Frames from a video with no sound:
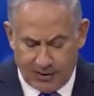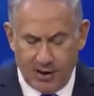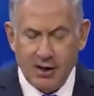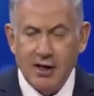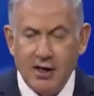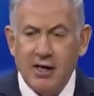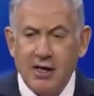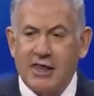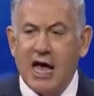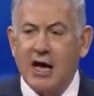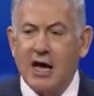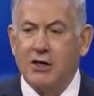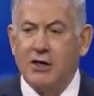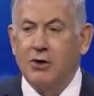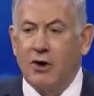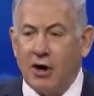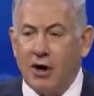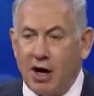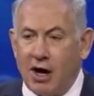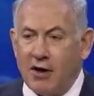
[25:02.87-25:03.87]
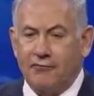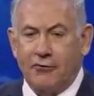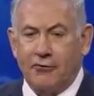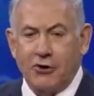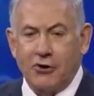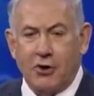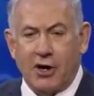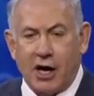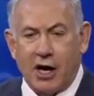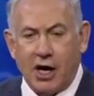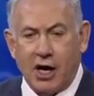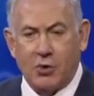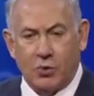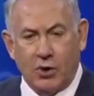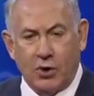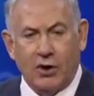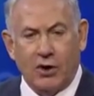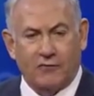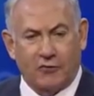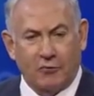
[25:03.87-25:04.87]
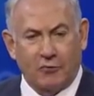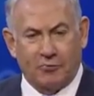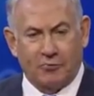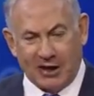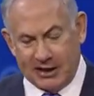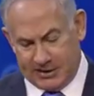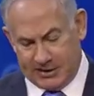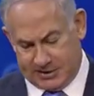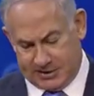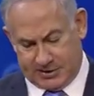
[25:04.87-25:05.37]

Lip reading: Thank you all for your hard work for peace.